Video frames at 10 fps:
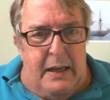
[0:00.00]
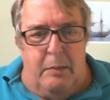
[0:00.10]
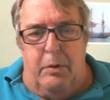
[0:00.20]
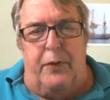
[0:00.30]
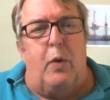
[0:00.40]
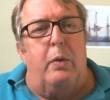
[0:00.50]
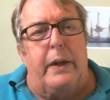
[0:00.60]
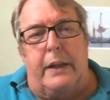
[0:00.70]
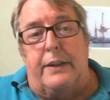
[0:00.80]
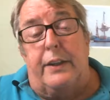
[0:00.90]
Before we
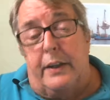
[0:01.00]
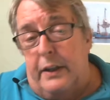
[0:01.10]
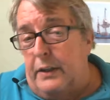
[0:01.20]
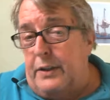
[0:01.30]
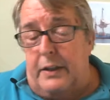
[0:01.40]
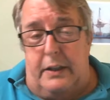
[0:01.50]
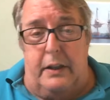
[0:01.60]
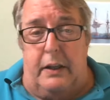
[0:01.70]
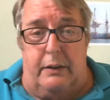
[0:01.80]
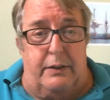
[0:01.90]
get to the news, and
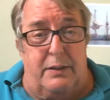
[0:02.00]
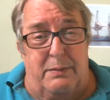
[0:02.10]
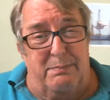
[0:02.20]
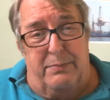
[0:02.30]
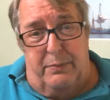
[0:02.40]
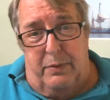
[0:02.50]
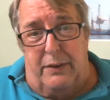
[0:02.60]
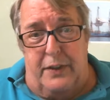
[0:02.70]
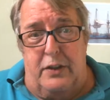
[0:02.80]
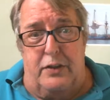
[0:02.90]
there's some
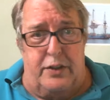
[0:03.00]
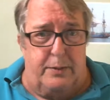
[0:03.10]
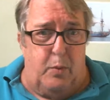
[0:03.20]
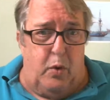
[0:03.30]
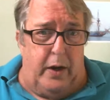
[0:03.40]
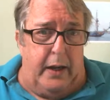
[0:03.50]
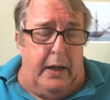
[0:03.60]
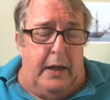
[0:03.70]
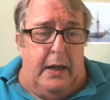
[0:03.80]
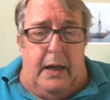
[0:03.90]
rough news this morning,
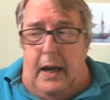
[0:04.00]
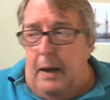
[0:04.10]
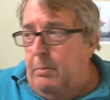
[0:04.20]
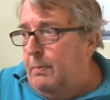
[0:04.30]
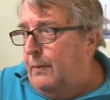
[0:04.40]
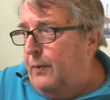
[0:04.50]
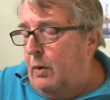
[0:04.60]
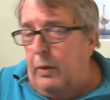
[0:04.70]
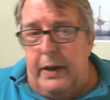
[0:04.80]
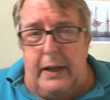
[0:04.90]
but
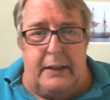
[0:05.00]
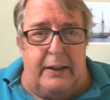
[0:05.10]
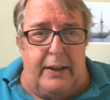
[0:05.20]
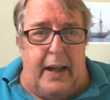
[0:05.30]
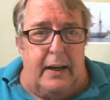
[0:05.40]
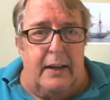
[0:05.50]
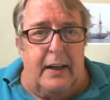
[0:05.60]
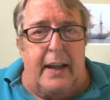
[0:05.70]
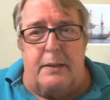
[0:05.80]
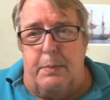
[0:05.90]
before we get to that, a
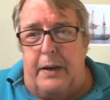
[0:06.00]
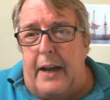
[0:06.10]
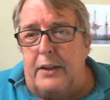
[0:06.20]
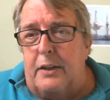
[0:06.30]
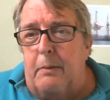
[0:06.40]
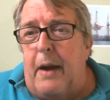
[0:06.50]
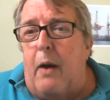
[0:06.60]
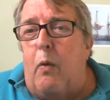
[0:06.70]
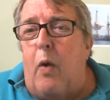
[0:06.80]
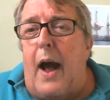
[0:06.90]
little explanation
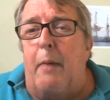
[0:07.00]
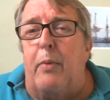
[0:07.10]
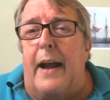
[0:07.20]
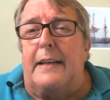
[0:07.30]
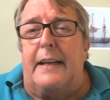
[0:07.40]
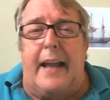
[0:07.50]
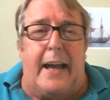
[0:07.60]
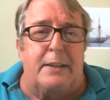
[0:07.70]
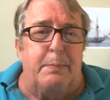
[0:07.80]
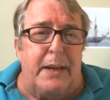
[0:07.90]
about why Brat the
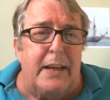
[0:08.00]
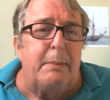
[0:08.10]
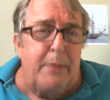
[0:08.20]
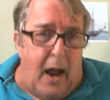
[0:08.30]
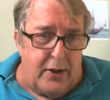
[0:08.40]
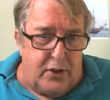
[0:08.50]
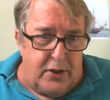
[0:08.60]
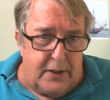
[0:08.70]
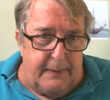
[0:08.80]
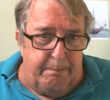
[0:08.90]
Cat's being obnoxious.